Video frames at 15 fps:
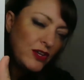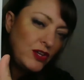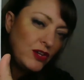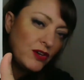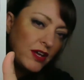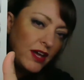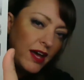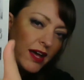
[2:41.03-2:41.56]

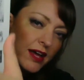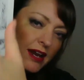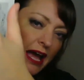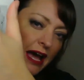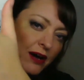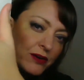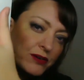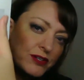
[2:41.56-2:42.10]
You'll cut
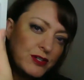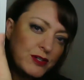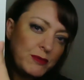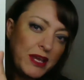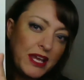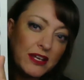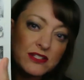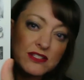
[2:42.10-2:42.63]
out the
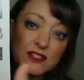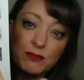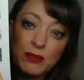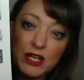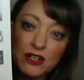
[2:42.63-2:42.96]
pages of